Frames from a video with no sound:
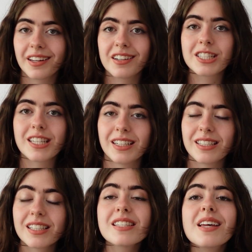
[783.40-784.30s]
English
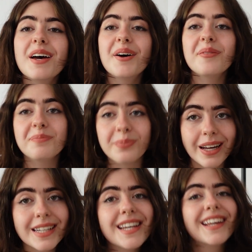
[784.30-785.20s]
sentence,
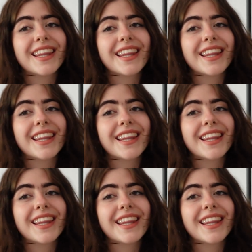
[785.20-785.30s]
but